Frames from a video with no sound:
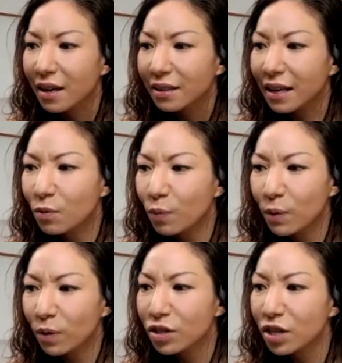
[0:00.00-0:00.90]
like we
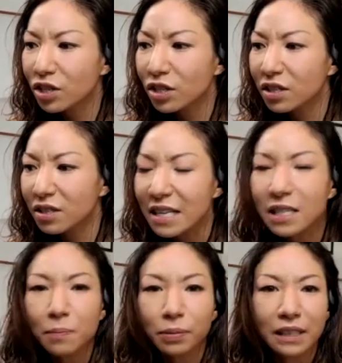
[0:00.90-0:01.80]
were such
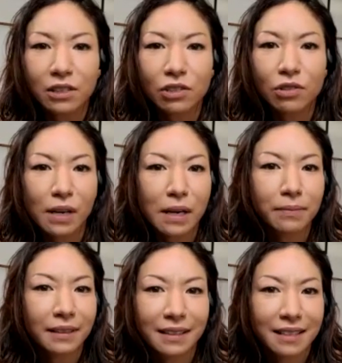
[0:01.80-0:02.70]
disciplined, dream